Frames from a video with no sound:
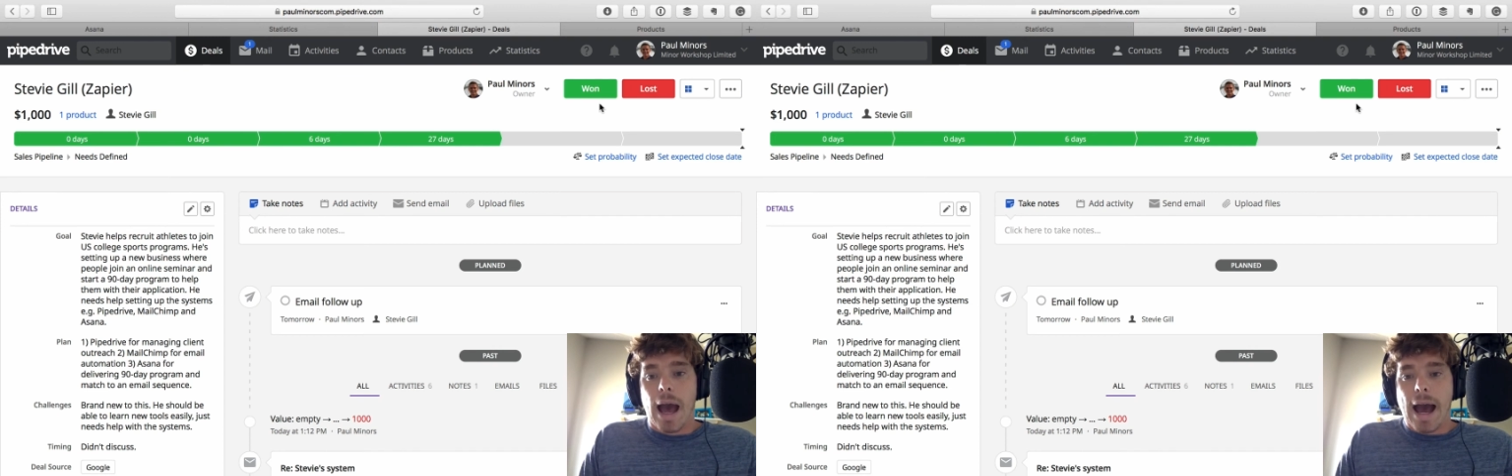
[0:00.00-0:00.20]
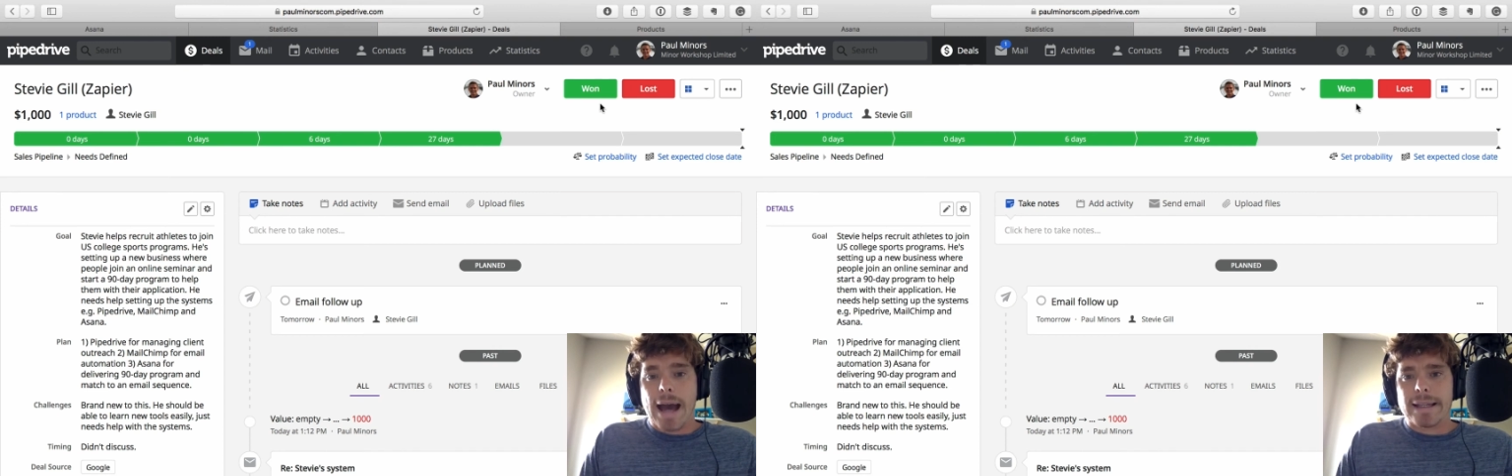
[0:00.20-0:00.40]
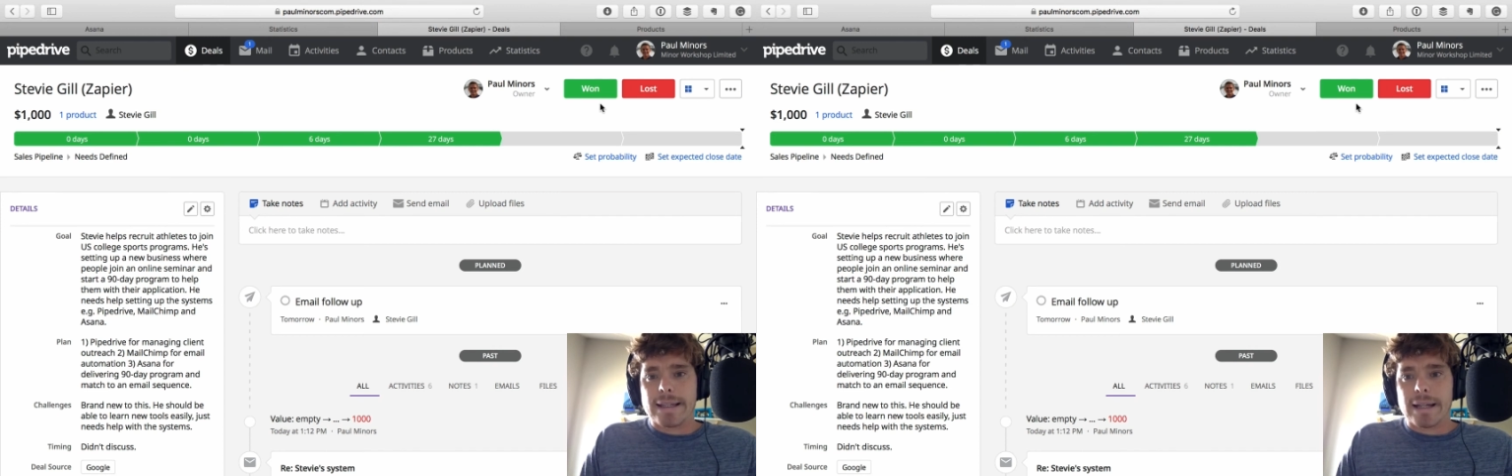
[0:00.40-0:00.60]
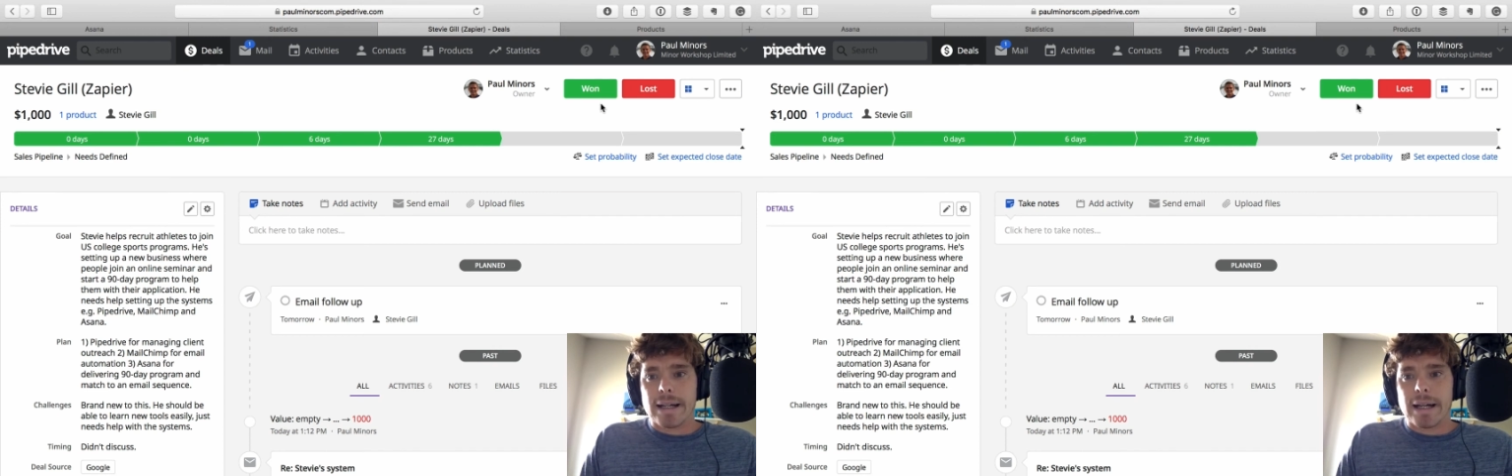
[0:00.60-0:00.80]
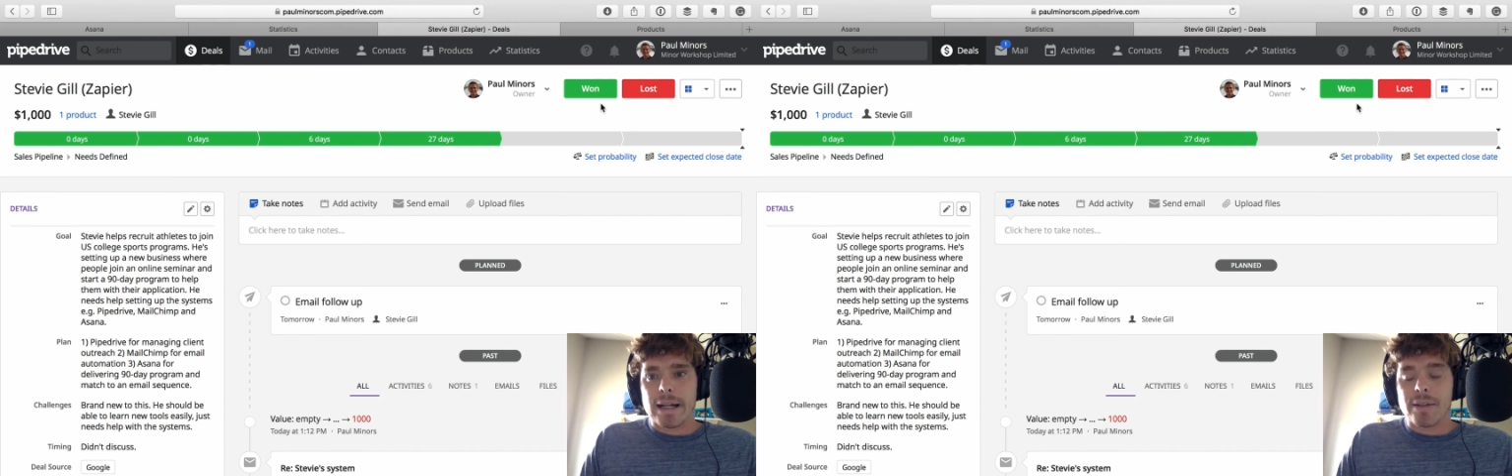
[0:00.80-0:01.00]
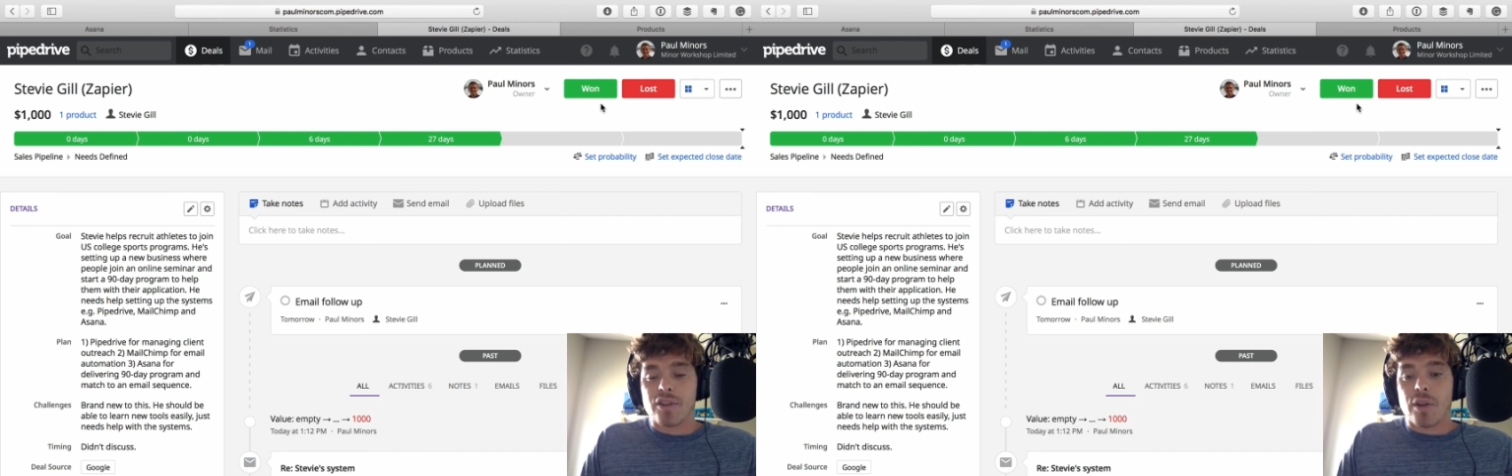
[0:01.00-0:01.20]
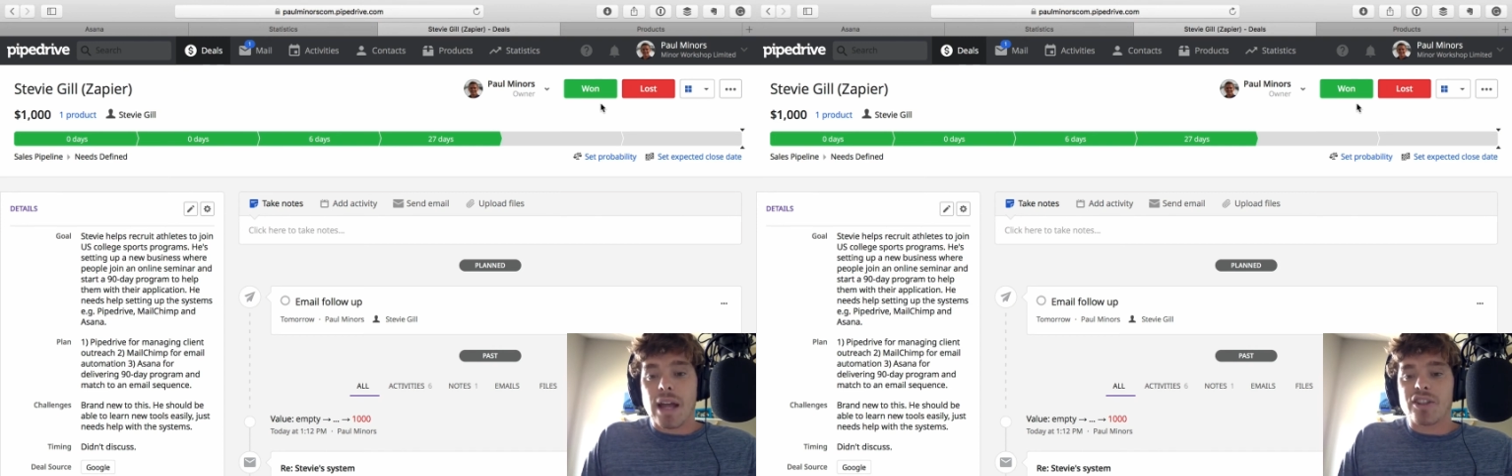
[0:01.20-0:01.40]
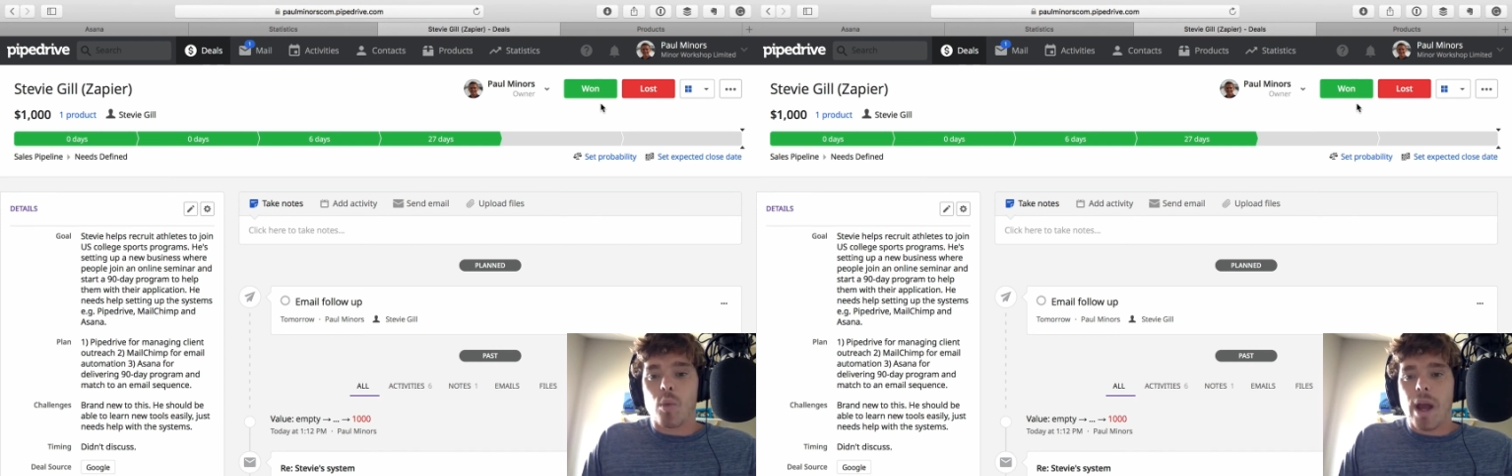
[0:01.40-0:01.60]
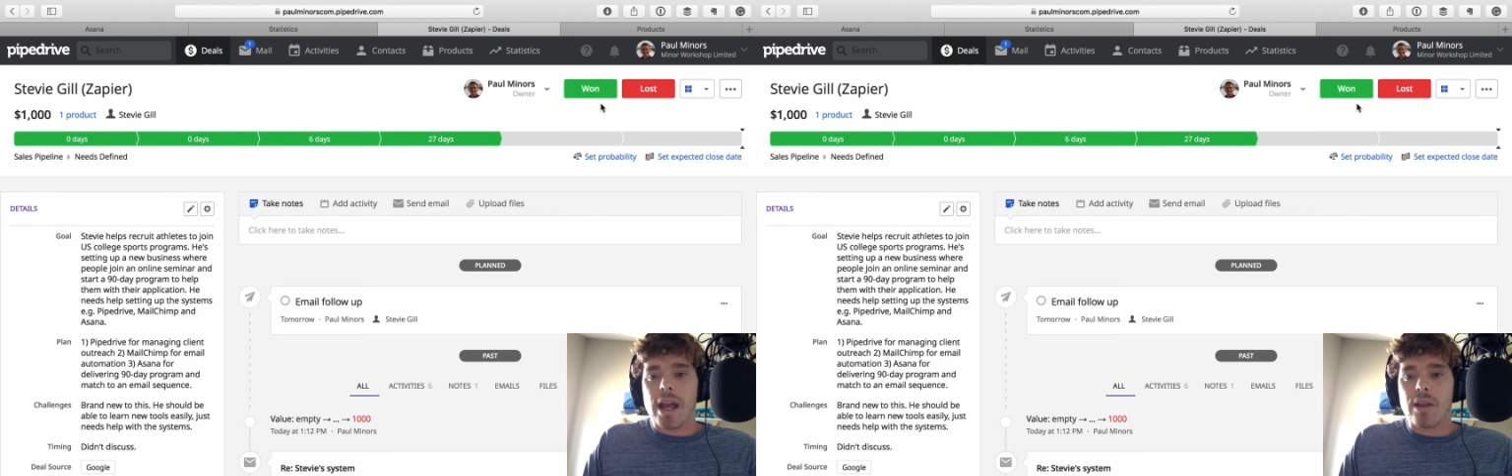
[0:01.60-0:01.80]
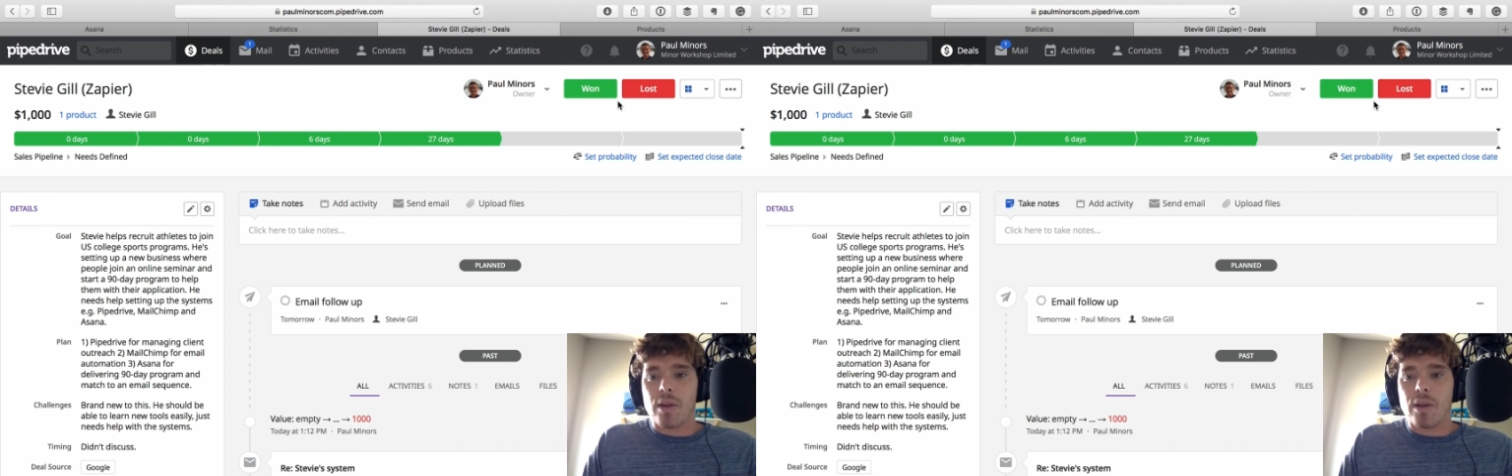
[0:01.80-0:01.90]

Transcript: And uh, so that's a way